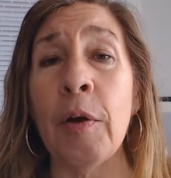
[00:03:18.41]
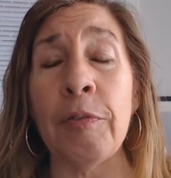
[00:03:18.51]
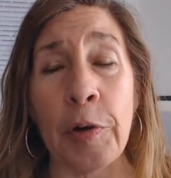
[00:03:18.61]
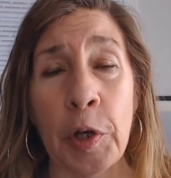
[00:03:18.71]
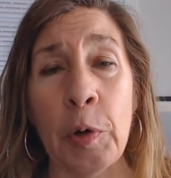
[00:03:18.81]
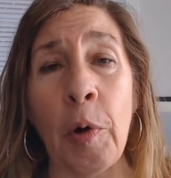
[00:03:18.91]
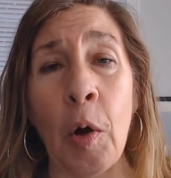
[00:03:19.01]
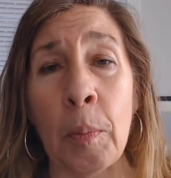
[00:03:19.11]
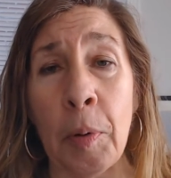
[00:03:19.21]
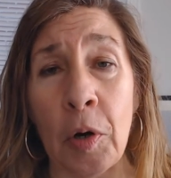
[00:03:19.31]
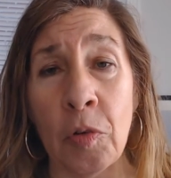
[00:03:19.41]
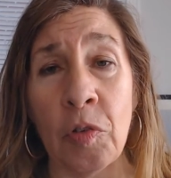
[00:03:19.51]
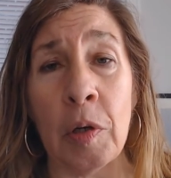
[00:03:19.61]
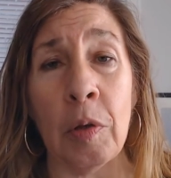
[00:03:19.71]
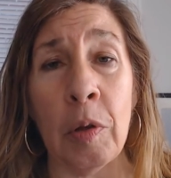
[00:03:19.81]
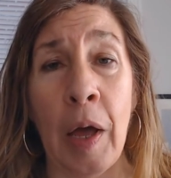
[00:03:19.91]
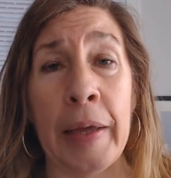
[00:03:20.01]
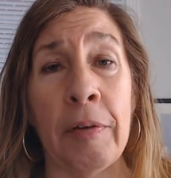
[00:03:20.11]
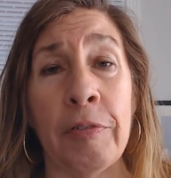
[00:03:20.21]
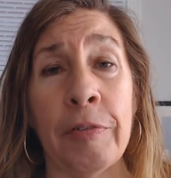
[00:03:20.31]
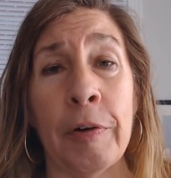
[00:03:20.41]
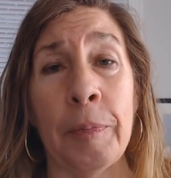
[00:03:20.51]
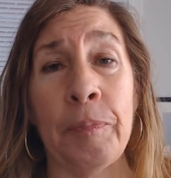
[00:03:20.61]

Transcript: for your own personal life.